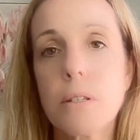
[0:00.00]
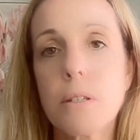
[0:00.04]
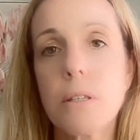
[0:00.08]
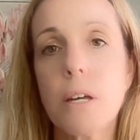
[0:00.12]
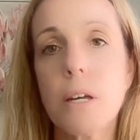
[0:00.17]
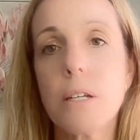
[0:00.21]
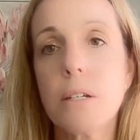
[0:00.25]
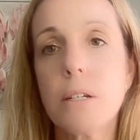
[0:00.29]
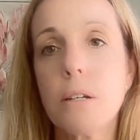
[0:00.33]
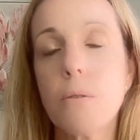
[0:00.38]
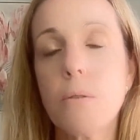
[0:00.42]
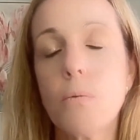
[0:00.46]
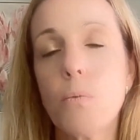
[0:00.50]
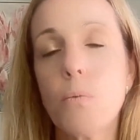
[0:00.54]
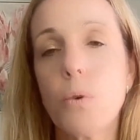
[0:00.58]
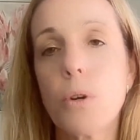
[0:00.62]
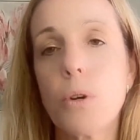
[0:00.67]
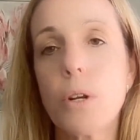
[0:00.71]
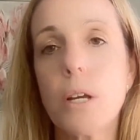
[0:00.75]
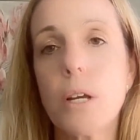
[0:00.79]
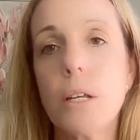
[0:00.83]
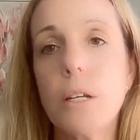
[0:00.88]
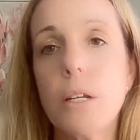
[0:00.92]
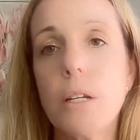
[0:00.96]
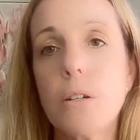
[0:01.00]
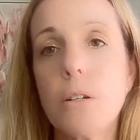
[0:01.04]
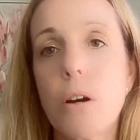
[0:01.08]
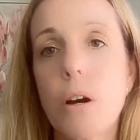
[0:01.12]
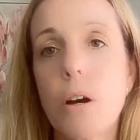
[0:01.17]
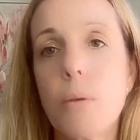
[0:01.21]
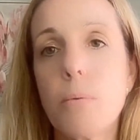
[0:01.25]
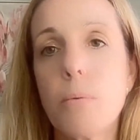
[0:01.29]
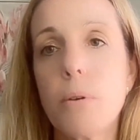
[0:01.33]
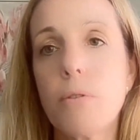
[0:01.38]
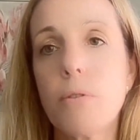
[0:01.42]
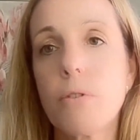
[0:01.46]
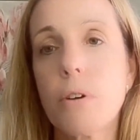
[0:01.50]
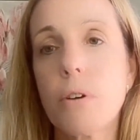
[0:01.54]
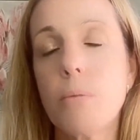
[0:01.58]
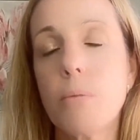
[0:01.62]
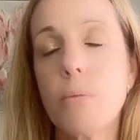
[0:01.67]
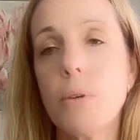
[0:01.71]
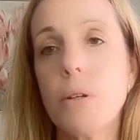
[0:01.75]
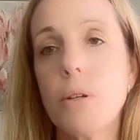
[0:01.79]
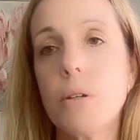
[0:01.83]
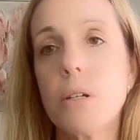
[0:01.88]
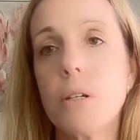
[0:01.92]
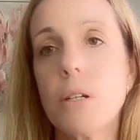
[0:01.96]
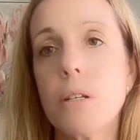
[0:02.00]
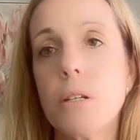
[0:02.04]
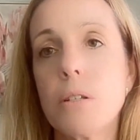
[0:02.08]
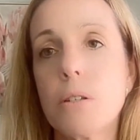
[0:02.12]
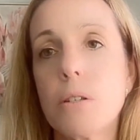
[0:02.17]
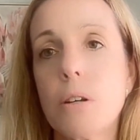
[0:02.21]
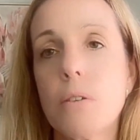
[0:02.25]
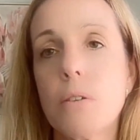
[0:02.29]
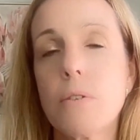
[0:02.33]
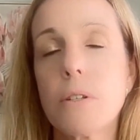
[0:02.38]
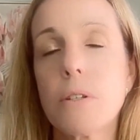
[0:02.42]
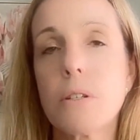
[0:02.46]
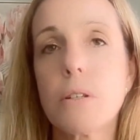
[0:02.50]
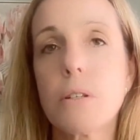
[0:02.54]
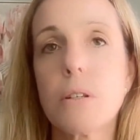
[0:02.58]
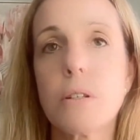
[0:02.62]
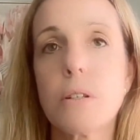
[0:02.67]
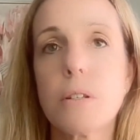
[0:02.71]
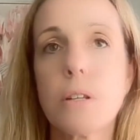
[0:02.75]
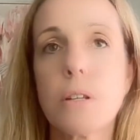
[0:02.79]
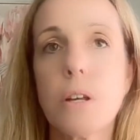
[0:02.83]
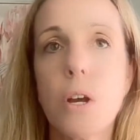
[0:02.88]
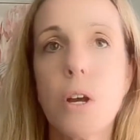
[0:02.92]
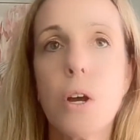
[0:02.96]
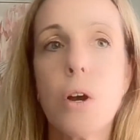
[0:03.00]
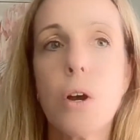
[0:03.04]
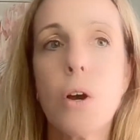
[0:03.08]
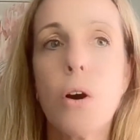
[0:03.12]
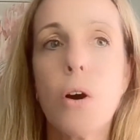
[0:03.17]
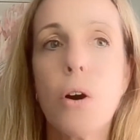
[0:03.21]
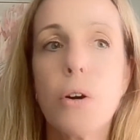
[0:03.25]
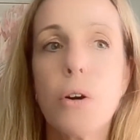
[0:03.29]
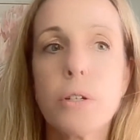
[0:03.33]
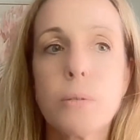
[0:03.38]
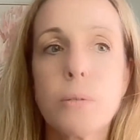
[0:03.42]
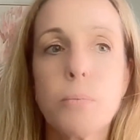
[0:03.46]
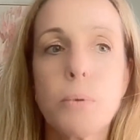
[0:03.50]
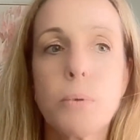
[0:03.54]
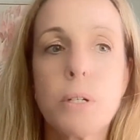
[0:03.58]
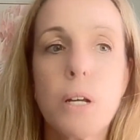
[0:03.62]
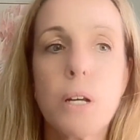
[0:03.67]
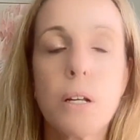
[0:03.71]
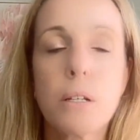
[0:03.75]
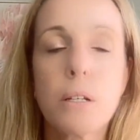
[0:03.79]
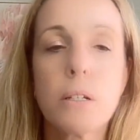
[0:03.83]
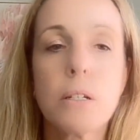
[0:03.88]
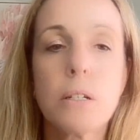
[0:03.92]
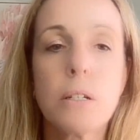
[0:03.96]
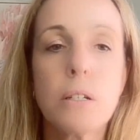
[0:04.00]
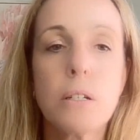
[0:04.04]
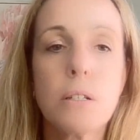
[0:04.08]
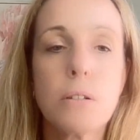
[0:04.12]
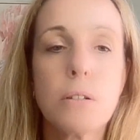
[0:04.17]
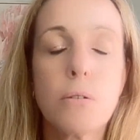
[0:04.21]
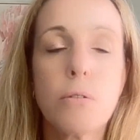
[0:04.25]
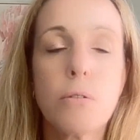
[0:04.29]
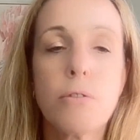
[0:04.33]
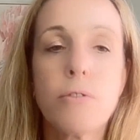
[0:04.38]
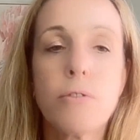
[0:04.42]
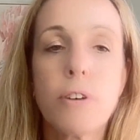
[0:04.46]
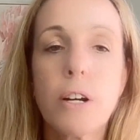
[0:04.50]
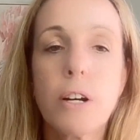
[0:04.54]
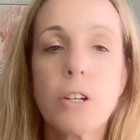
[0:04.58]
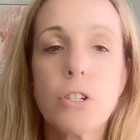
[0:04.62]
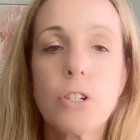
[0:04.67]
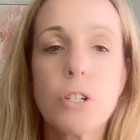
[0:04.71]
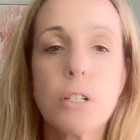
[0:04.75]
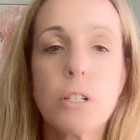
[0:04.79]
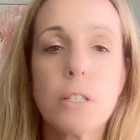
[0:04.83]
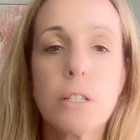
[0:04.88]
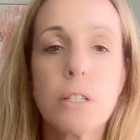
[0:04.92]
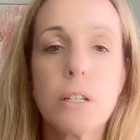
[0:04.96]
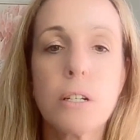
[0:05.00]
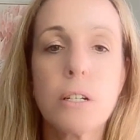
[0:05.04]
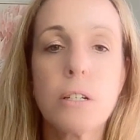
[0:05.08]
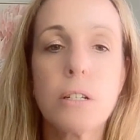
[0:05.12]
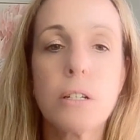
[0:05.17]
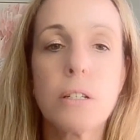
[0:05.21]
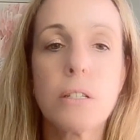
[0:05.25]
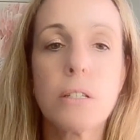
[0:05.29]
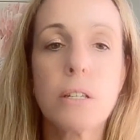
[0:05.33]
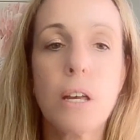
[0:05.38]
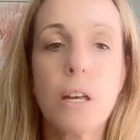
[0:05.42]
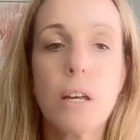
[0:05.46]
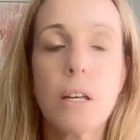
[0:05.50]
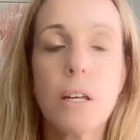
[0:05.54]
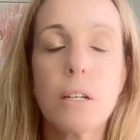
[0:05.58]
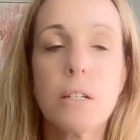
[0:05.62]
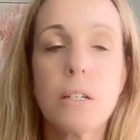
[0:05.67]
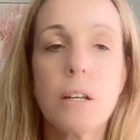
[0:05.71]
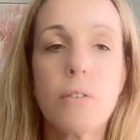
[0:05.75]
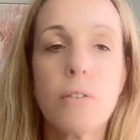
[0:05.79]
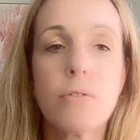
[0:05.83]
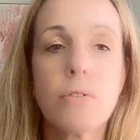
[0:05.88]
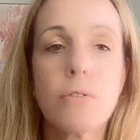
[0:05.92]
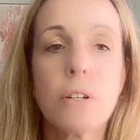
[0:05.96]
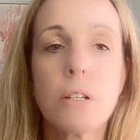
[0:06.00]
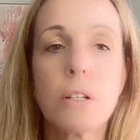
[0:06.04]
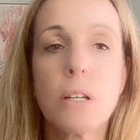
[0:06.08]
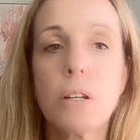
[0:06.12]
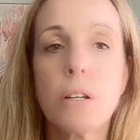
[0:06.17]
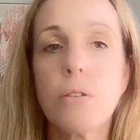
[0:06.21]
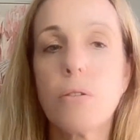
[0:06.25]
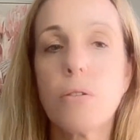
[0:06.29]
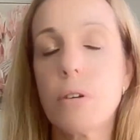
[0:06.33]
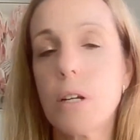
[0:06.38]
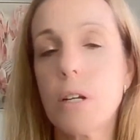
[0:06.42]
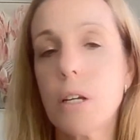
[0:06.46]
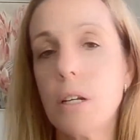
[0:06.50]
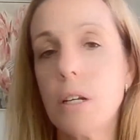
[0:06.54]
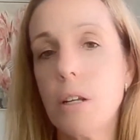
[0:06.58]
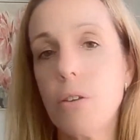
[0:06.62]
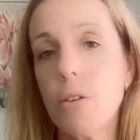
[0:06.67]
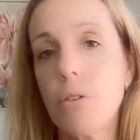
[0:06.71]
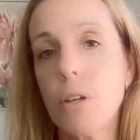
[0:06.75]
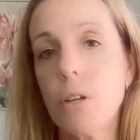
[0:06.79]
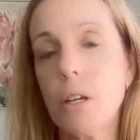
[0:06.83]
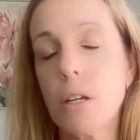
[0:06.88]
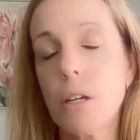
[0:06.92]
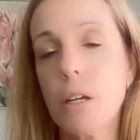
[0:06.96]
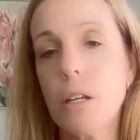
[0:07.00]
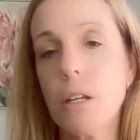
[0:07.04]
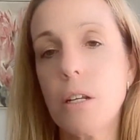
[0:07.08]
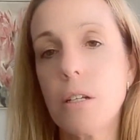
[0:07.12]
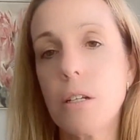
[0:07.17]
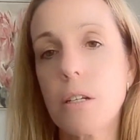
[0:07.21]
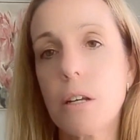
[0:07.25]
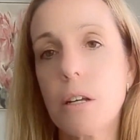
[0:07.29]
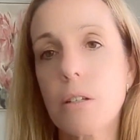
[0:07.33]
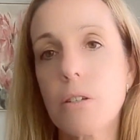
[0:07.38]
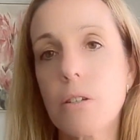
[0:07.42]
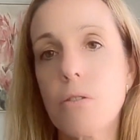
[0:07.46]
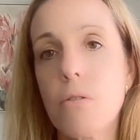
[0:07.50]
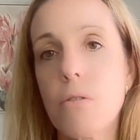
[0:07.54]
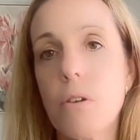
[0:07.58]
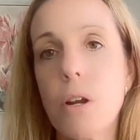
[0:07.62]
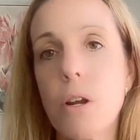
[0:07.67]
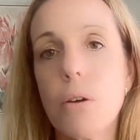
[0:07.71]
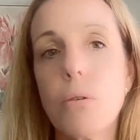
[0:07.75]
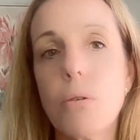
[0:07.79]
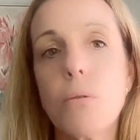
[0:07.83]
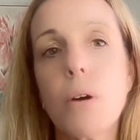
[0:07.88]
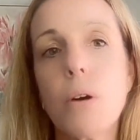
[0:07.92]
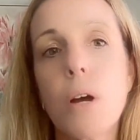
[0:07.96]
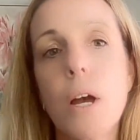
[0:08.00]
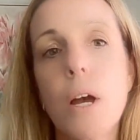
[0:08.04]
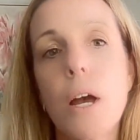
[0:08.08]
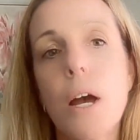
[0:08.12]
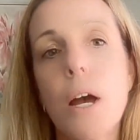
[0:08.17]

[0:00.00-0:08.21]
They didn't want any type of community services, hospitalities or function centres, and definitely not anything industrial.